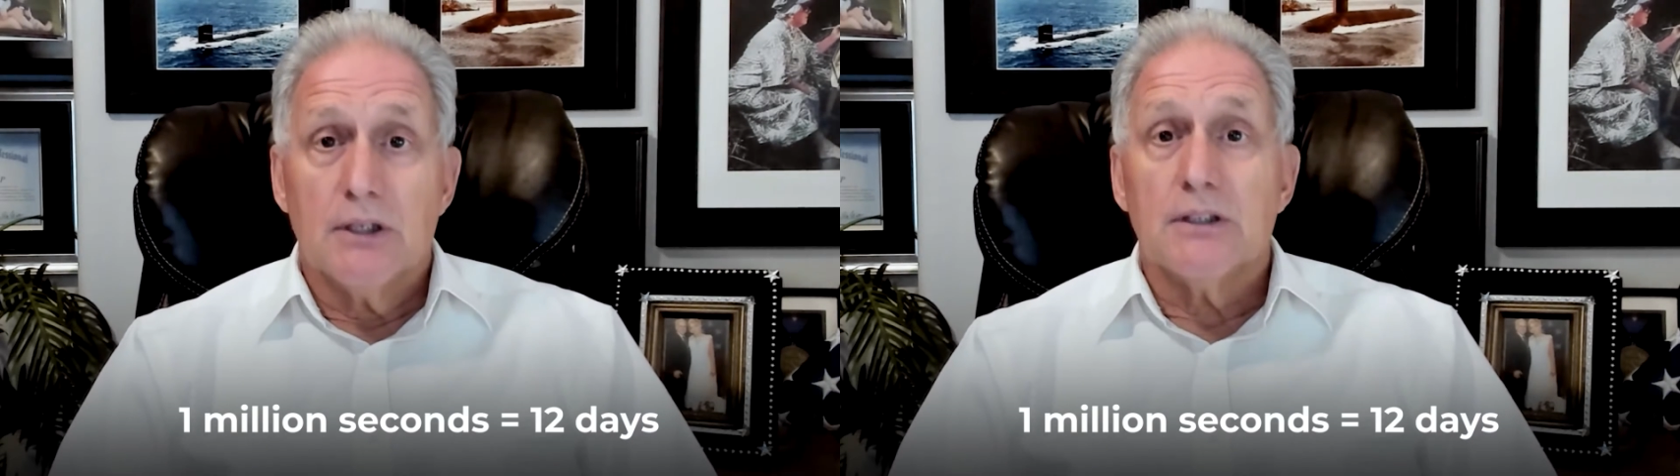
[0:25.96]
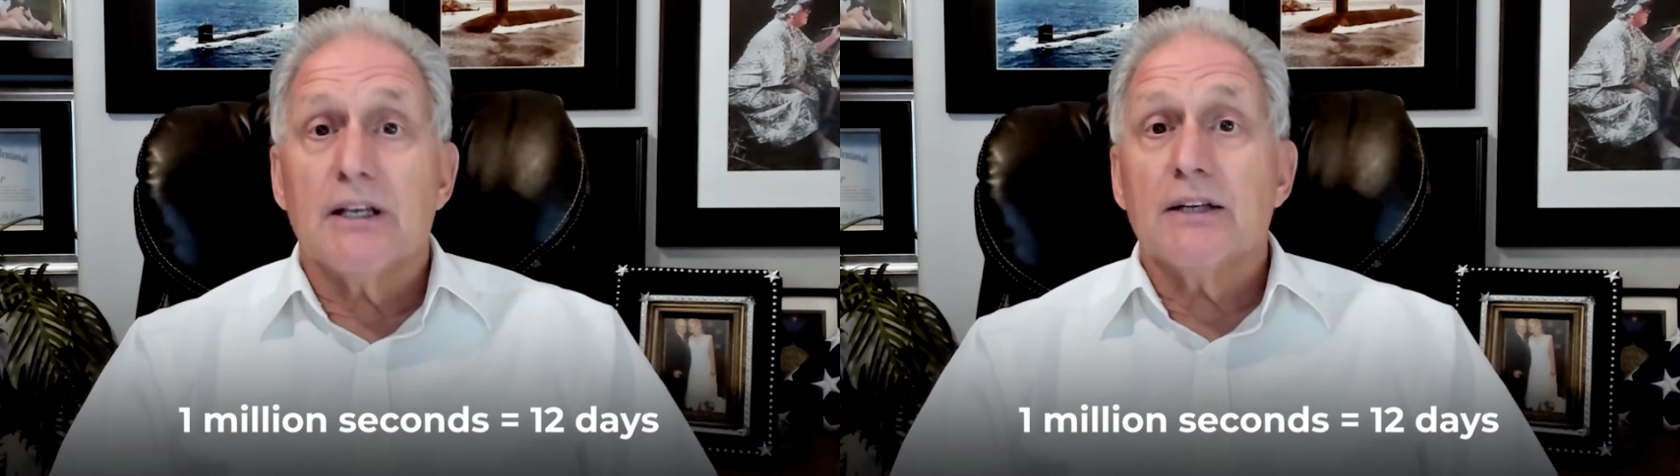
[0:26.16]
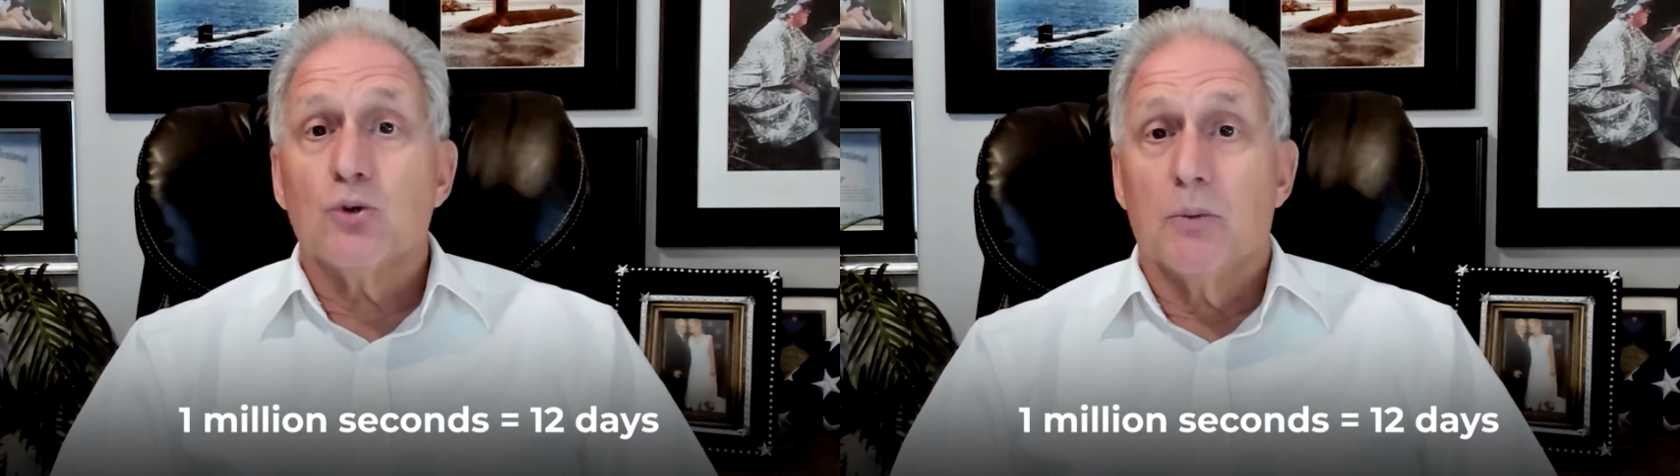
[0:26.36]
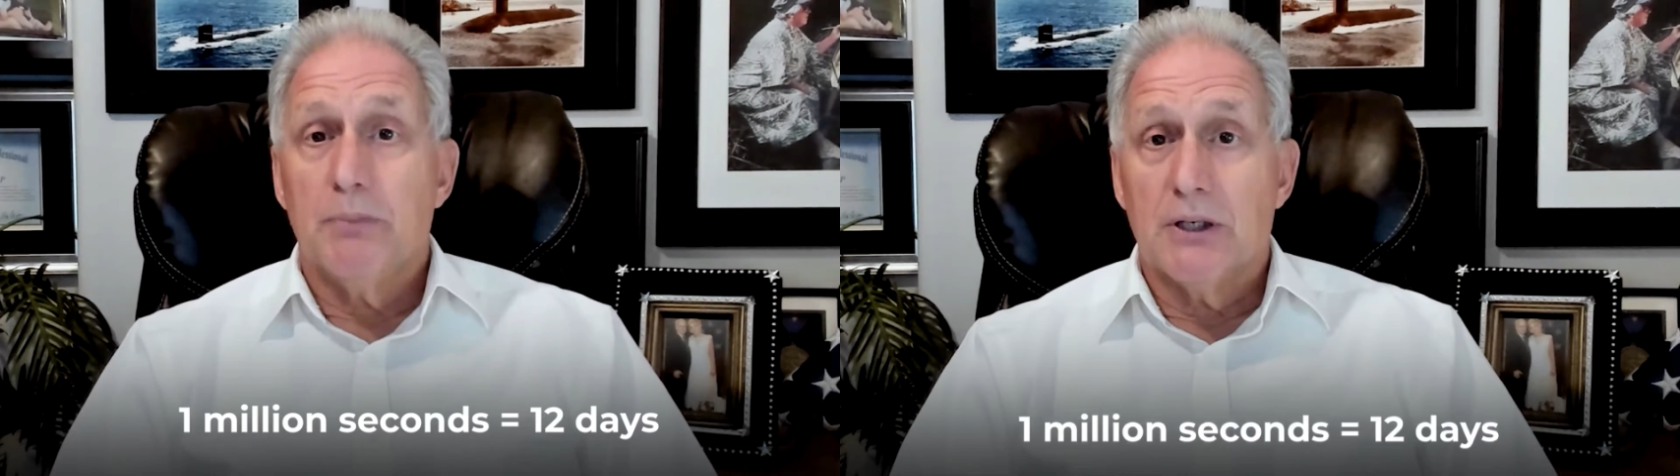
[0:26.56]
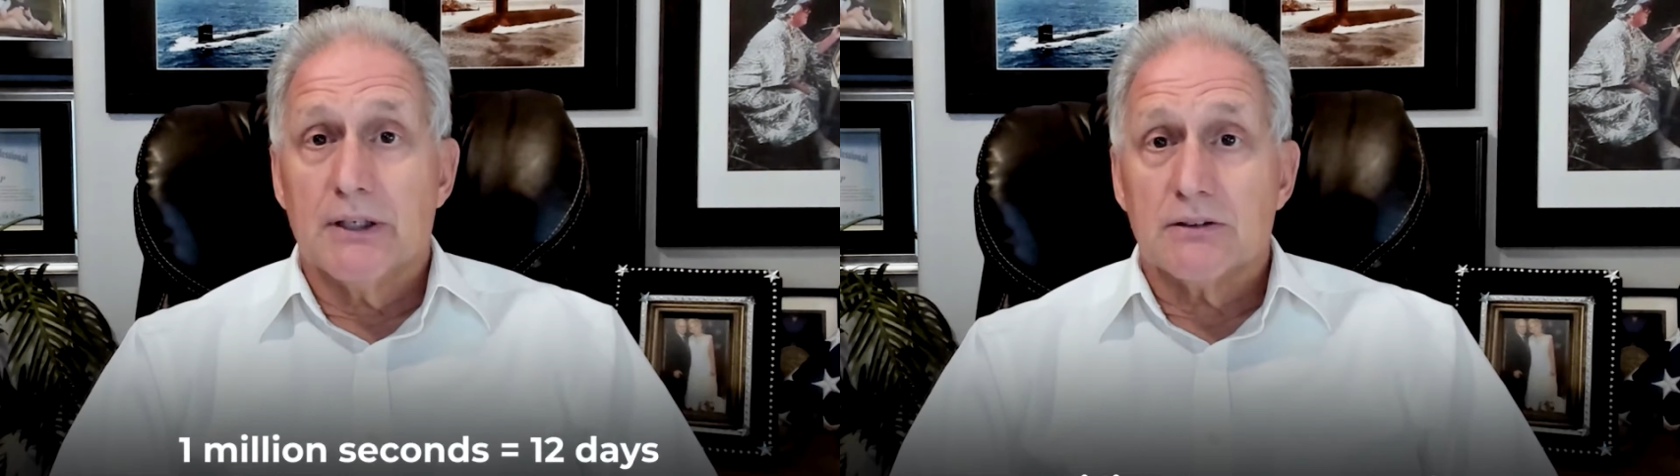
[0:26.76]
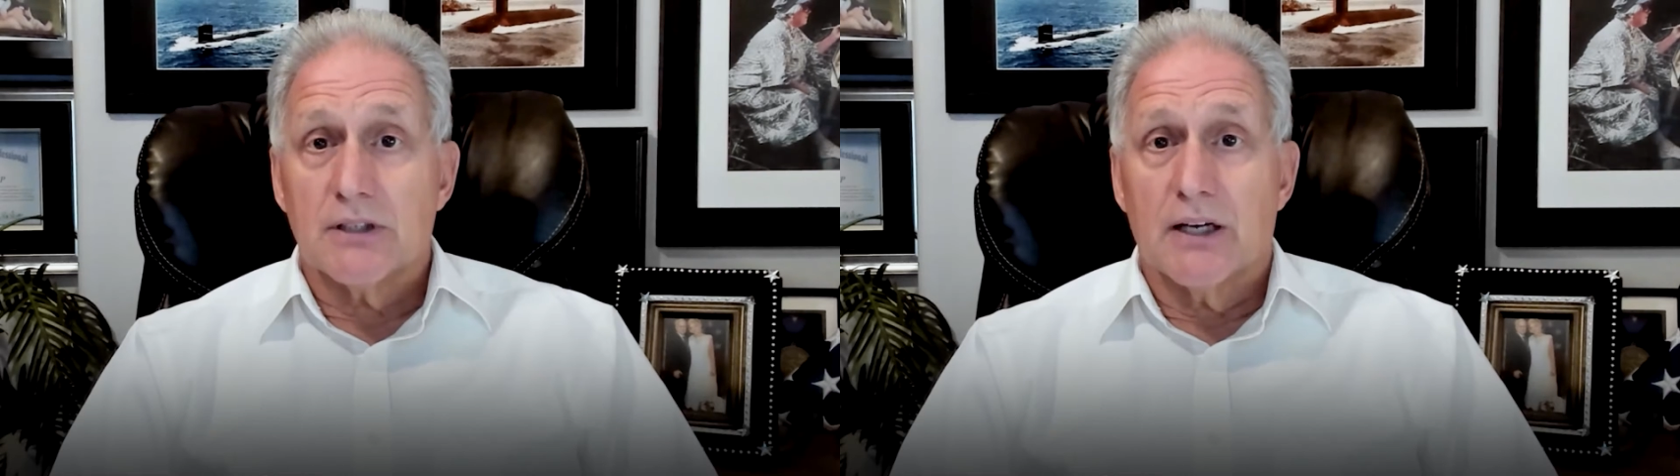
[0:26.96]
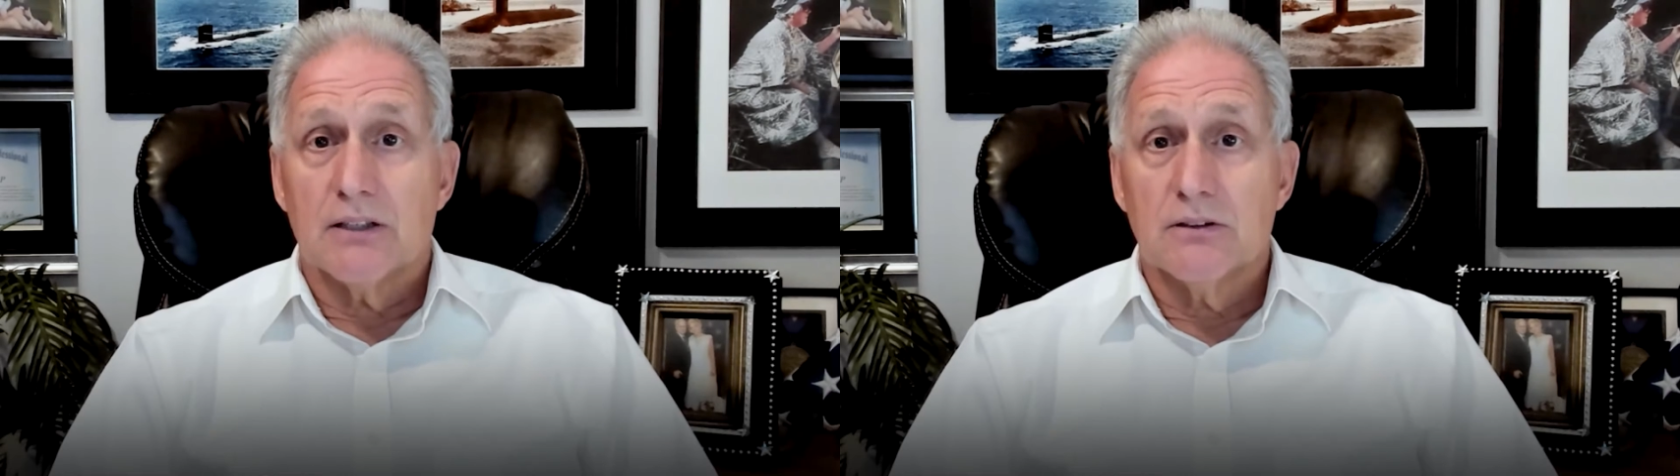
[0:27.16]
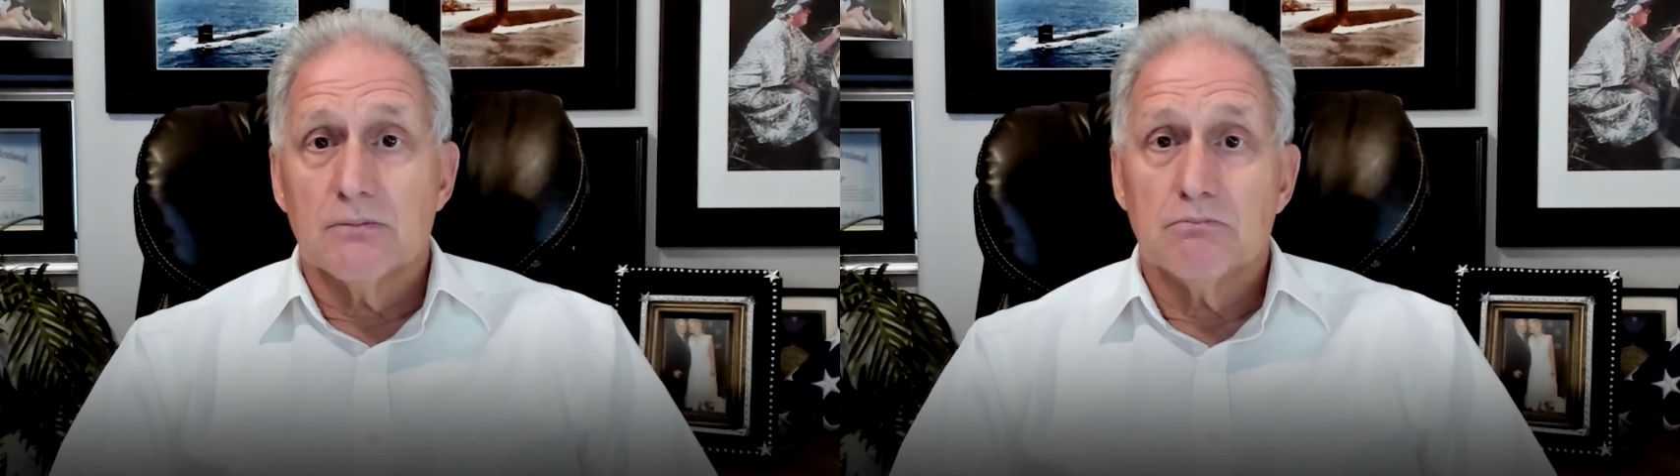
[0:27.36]
To get to 1,000,000,000
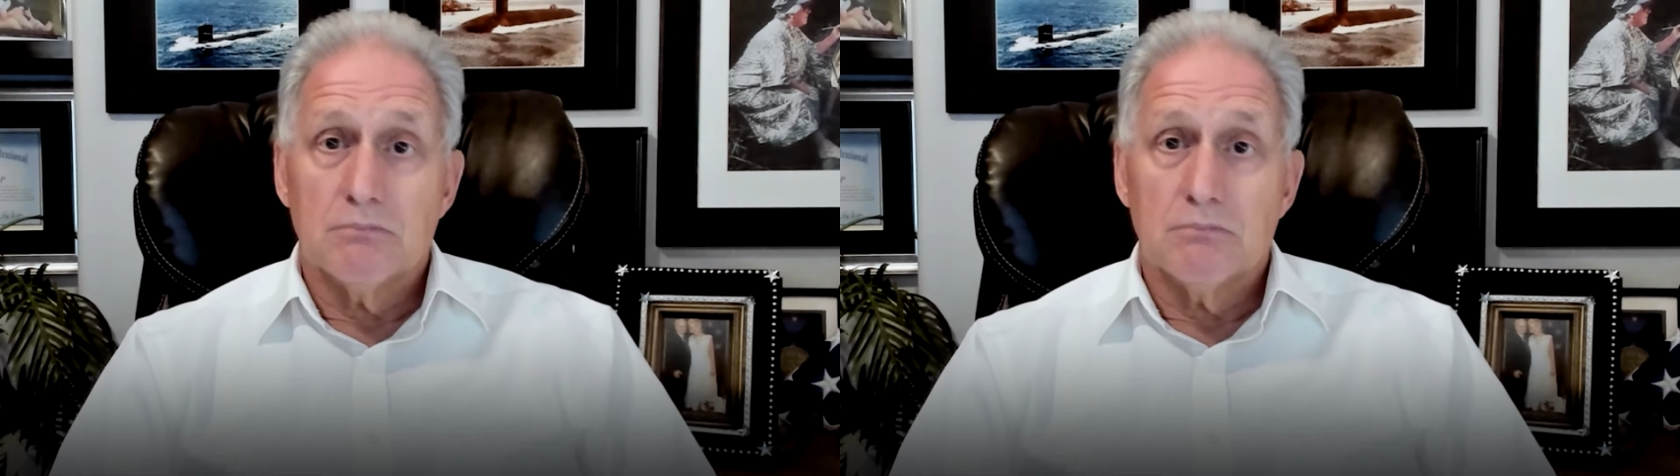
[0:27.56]
seconds,